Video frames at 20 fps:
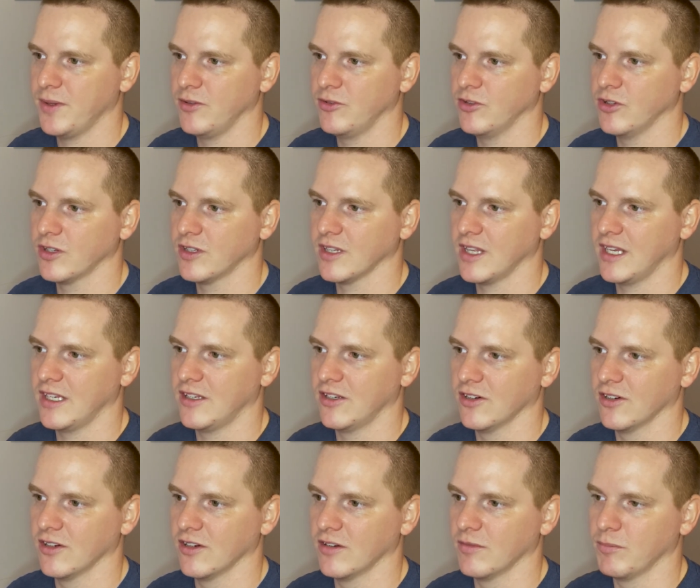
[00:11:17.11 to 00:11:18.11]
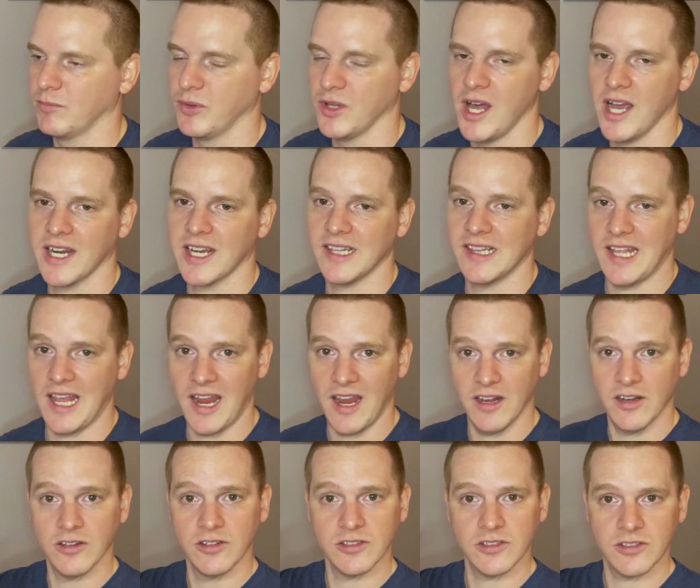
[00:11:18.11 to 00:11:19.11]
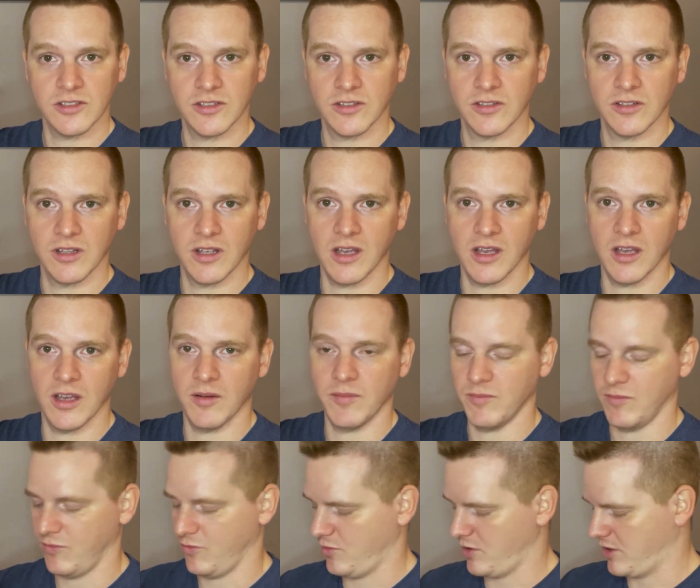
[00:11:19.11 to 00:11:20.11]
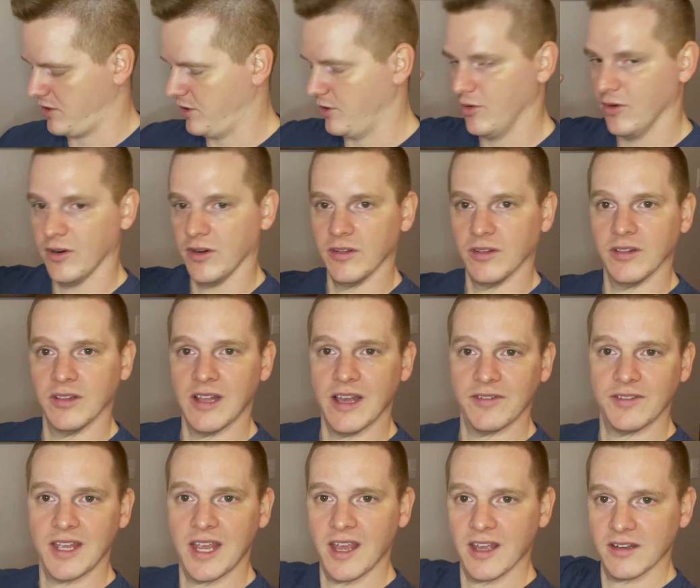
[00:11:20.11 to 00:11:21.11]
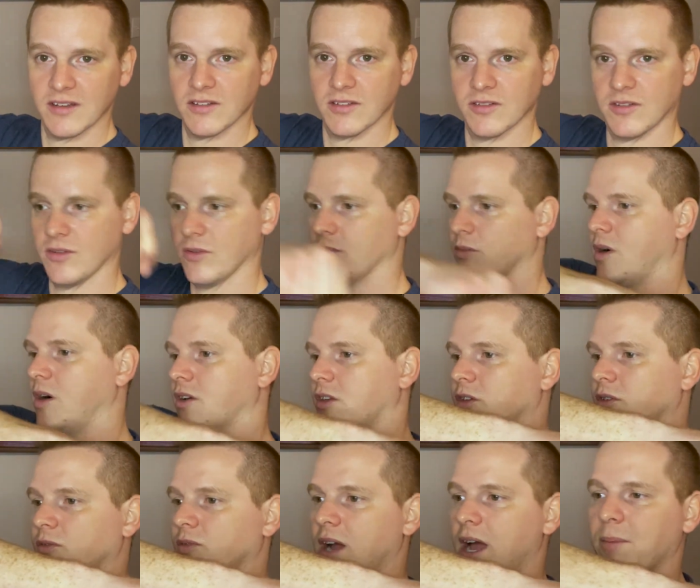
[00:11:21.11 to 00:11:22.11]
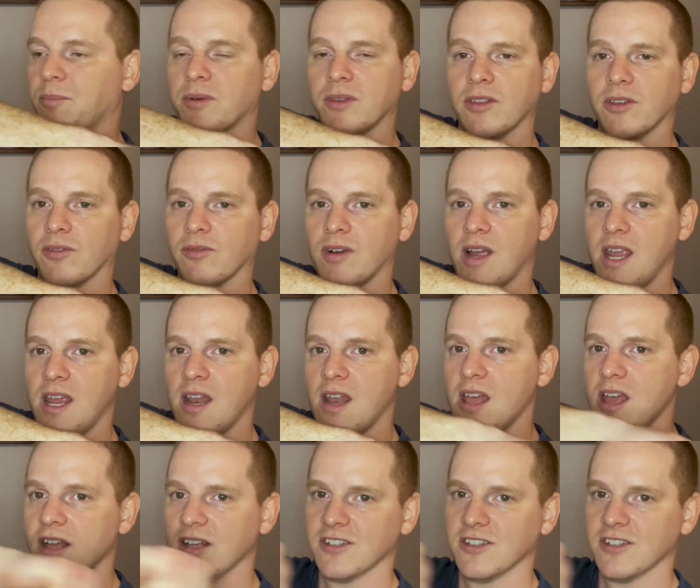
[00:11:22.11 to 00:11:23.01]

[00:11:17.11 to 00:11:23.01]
you look like you're blocking the haters with your left hand while you wrap with your right.